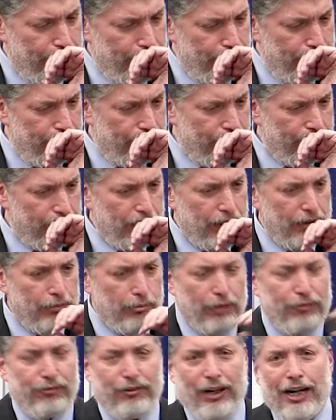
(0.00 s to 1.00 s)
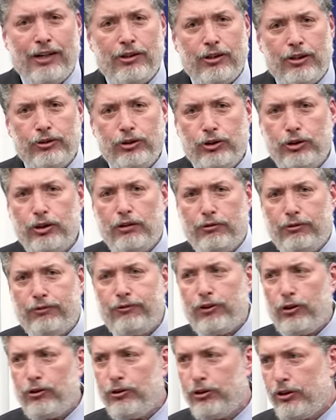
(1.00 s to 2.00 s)
But Pharaoh should have
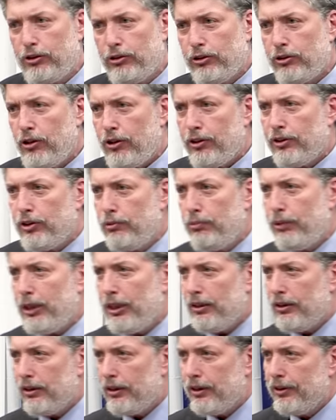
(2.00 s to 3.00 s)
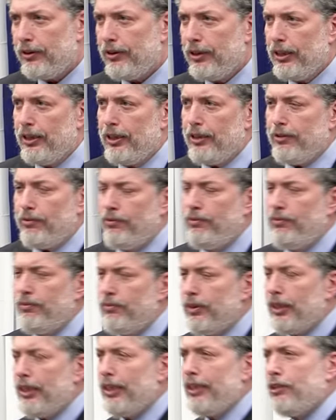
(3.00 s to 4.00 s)
folded his cards immediately.
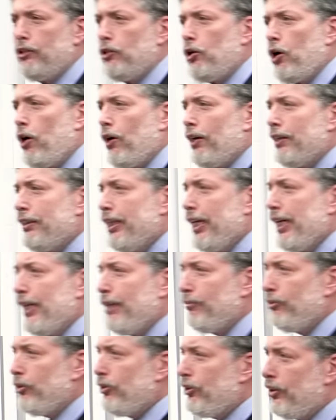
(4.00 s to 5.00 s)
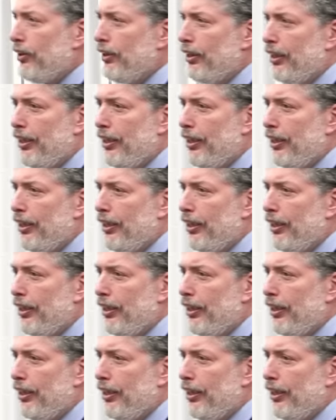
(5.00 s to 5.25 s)
In card games,